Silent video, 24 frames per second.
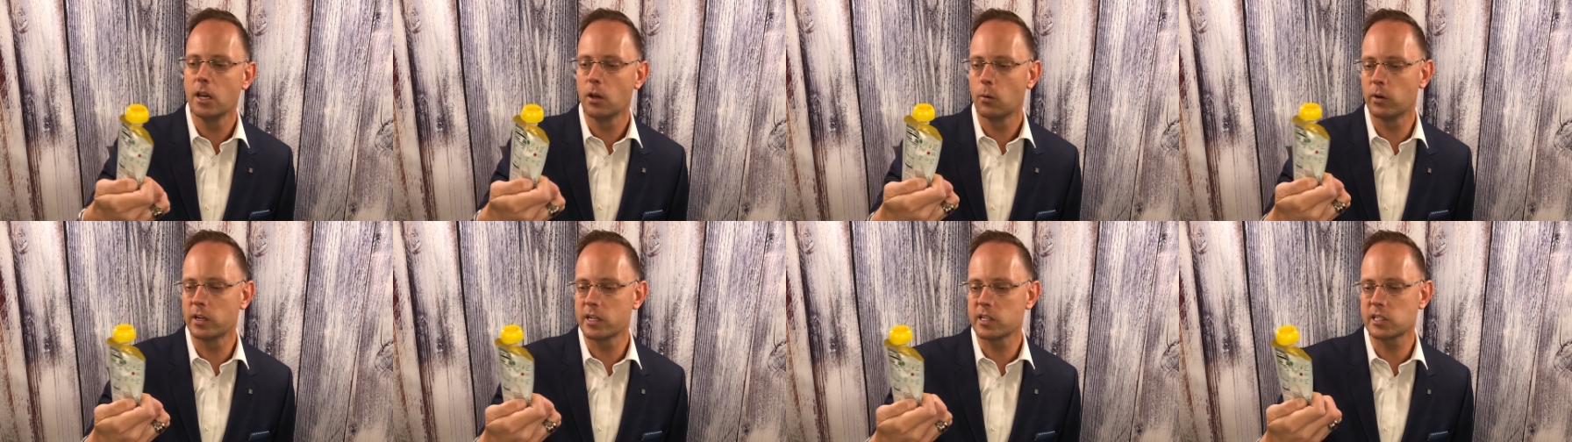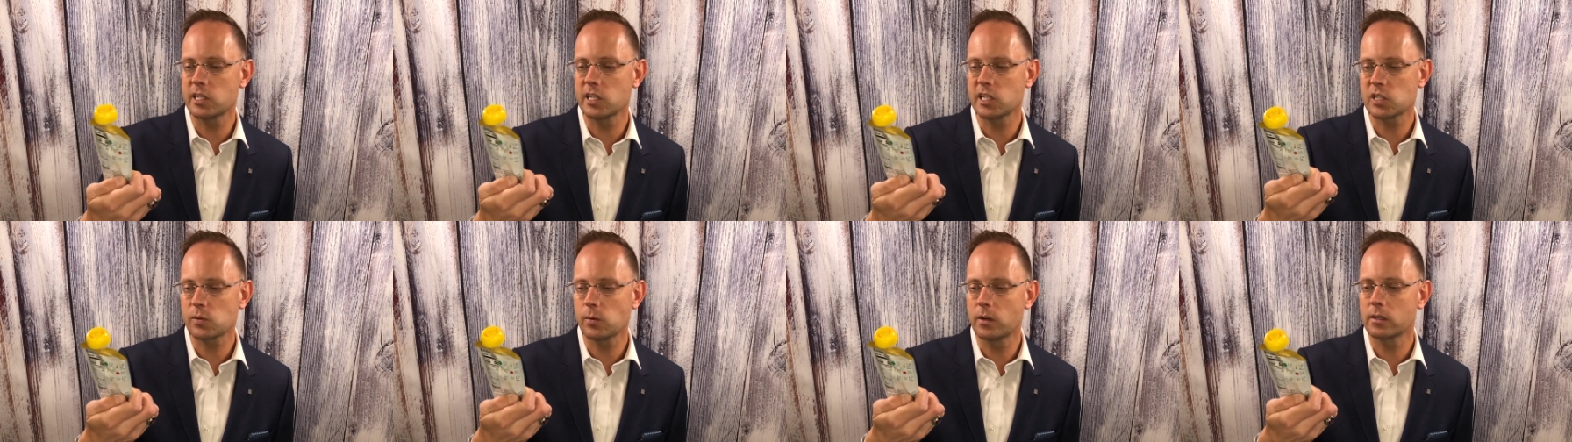What has
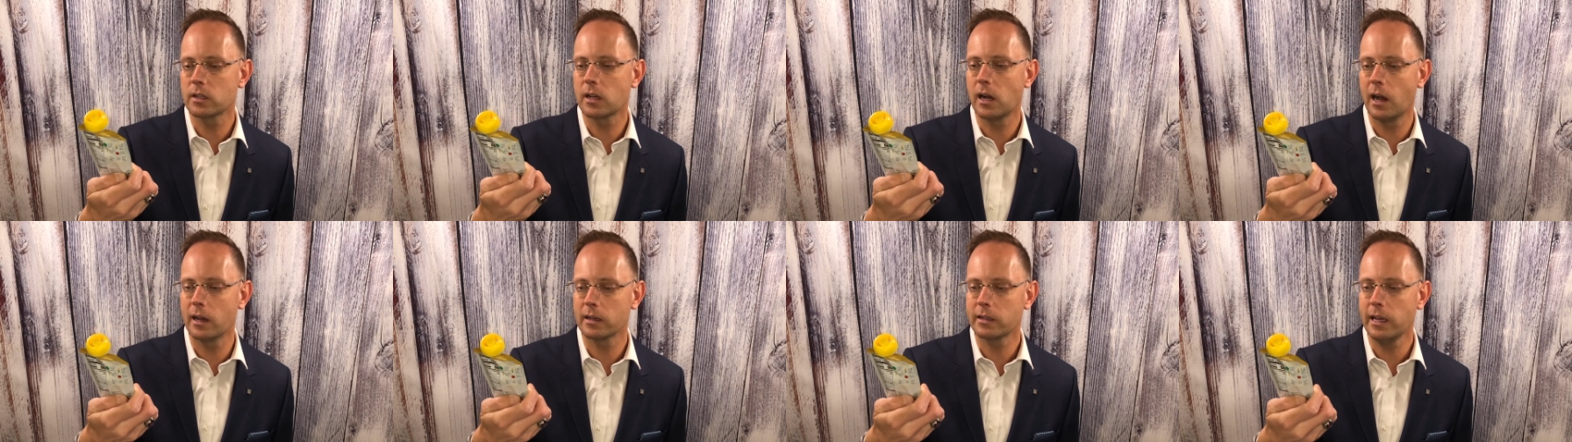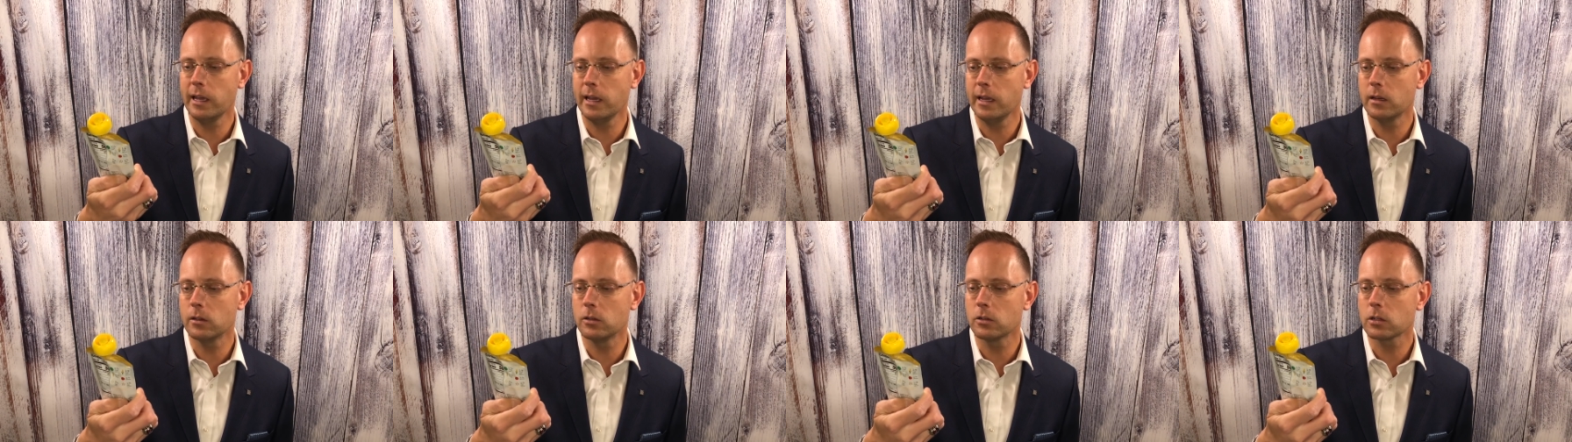this one got?
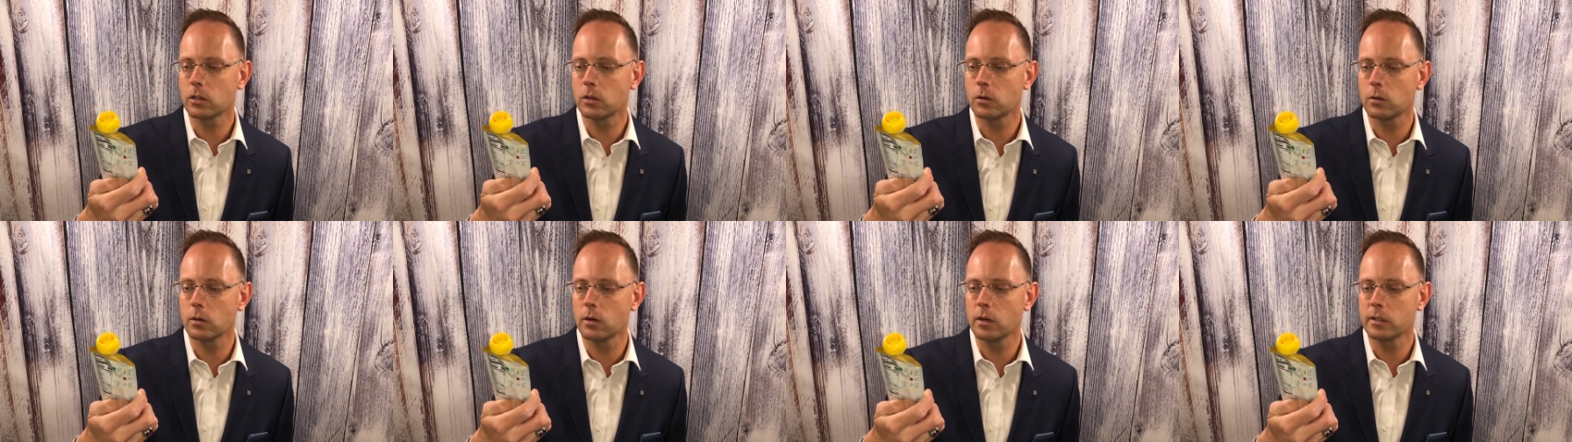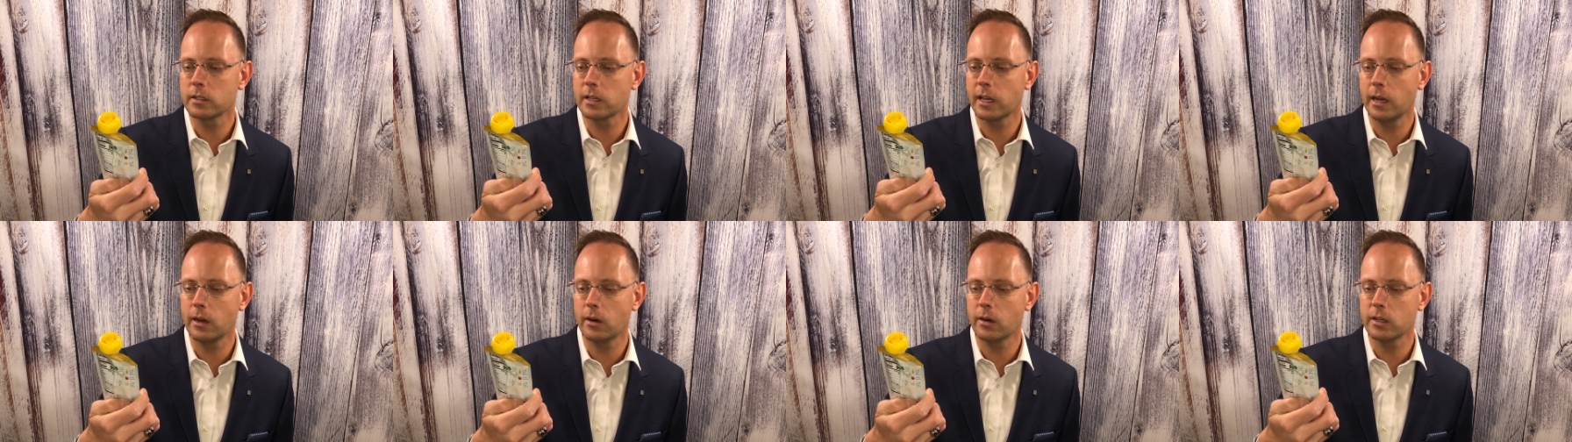Kale, corn,
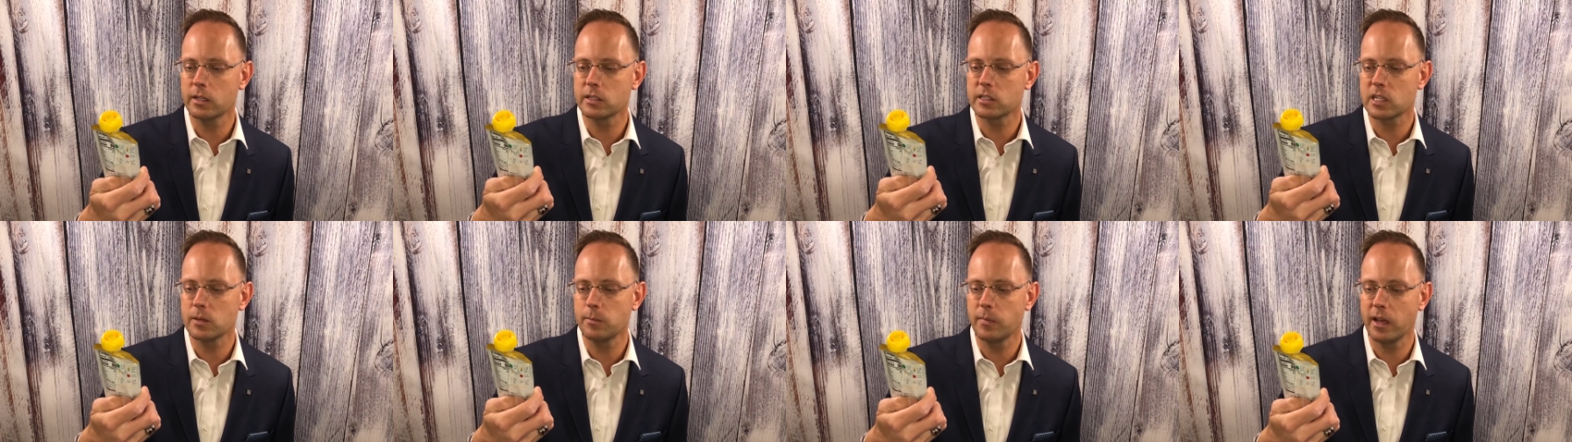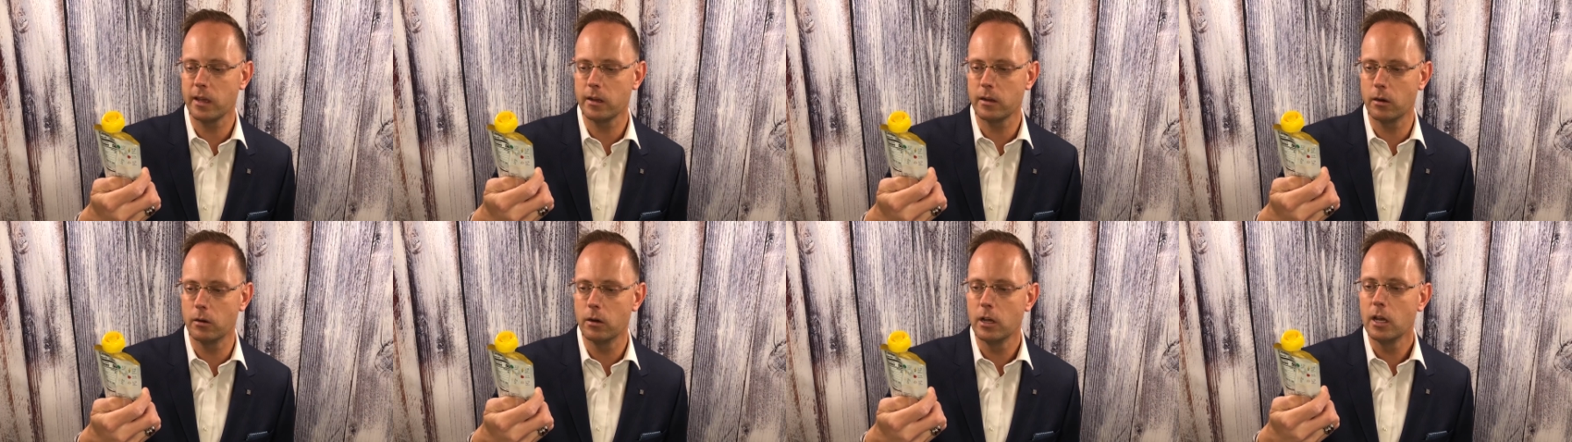carrot, and
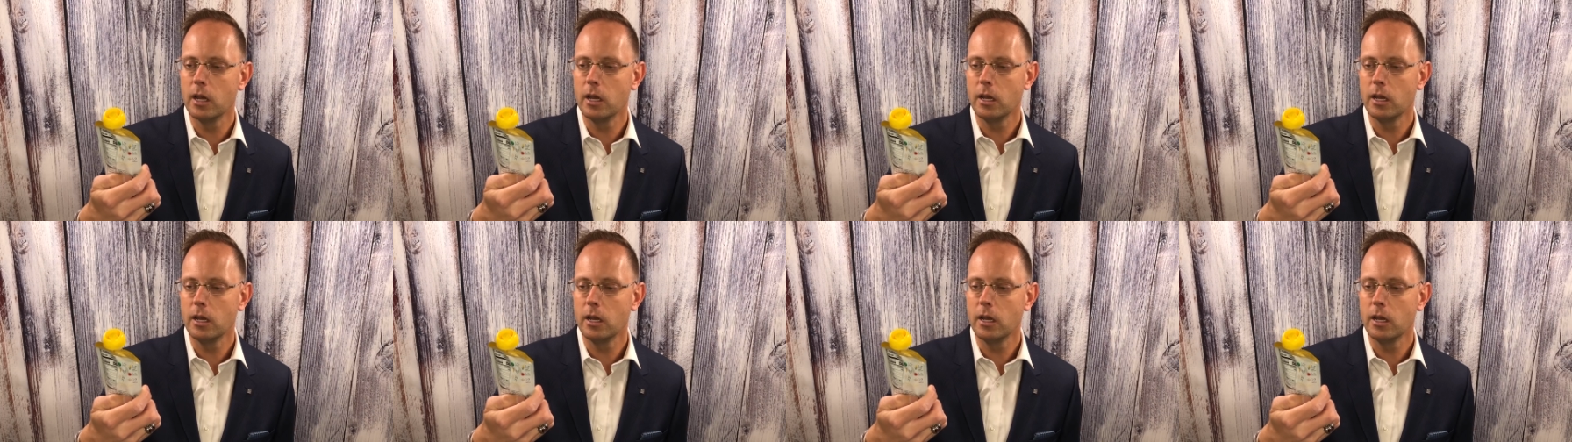tomato.